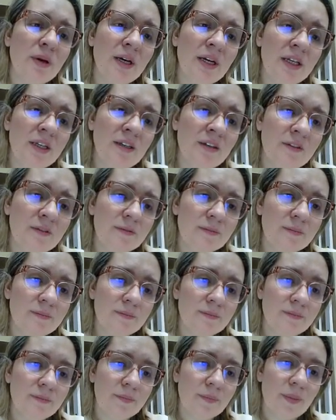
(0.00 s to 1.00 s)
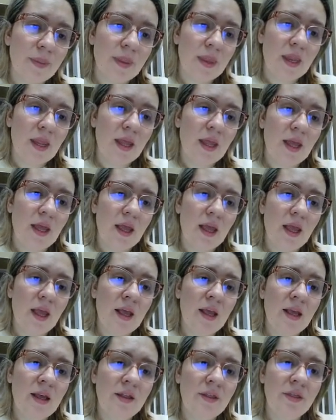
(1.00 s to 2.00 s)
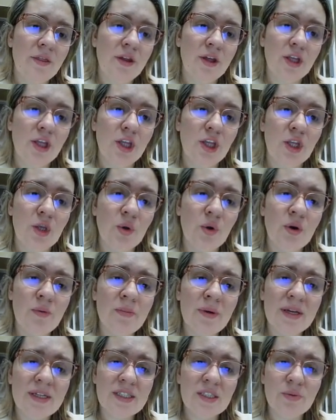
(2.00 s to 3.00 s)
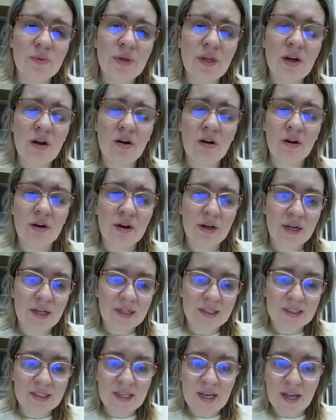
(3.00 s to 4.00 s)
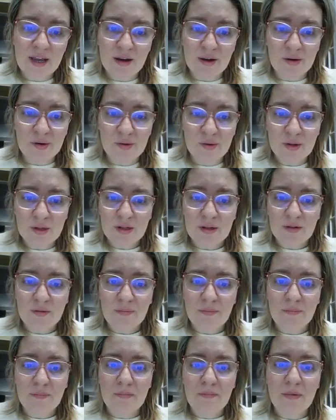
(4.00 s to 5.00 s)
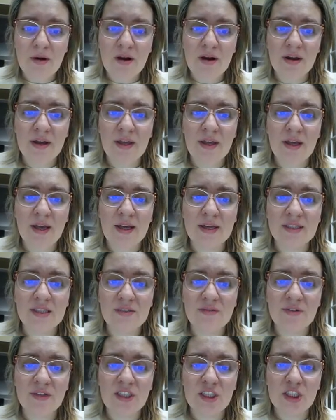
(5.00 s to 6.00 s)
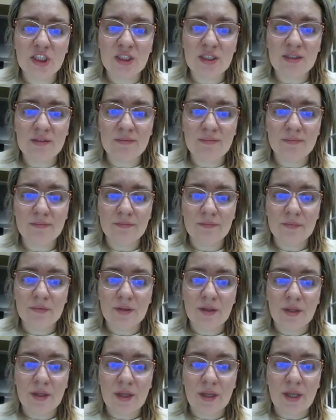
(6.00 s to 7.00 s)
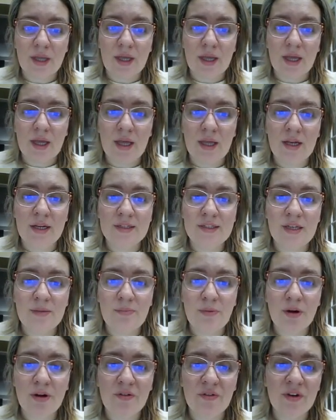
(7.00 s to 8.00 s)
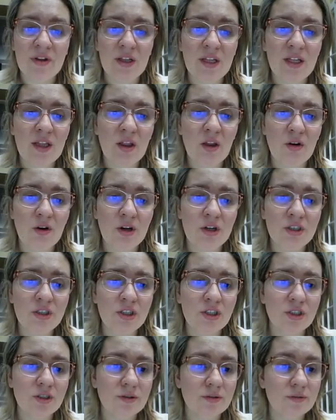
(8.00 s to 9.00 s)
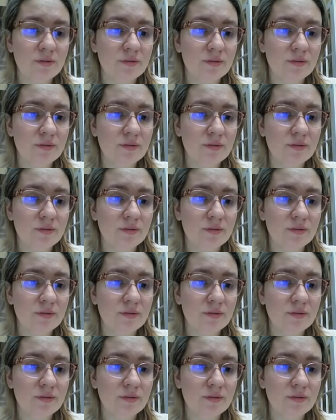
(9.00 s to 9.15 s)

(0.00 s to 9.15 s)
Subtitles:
button, and You're My Sweetheart is now my SVG. It is a perfectly large